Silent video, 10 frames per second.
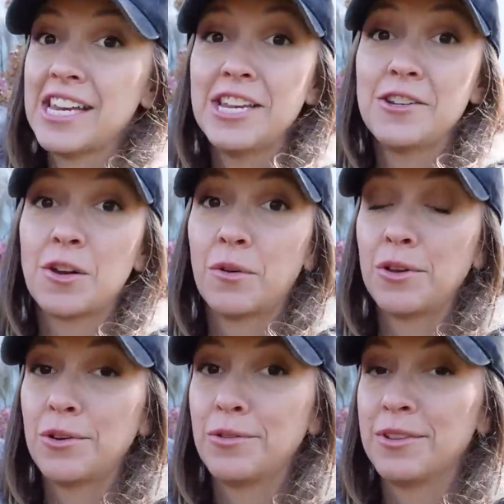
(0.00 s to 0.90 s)
need to show oh,
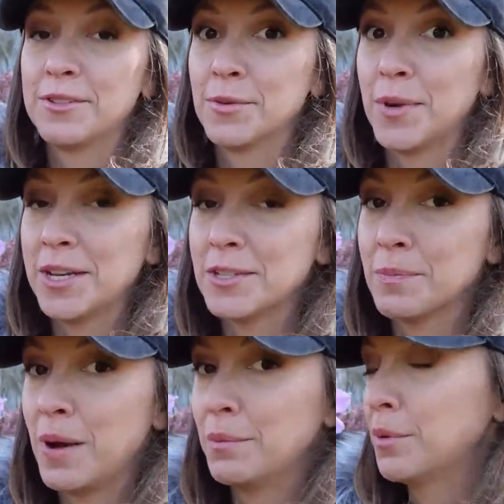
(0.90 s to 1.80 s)
you the
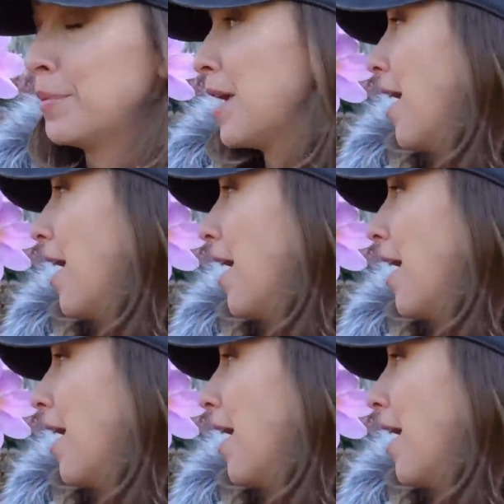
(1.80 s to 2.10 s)
sweetest bumblebee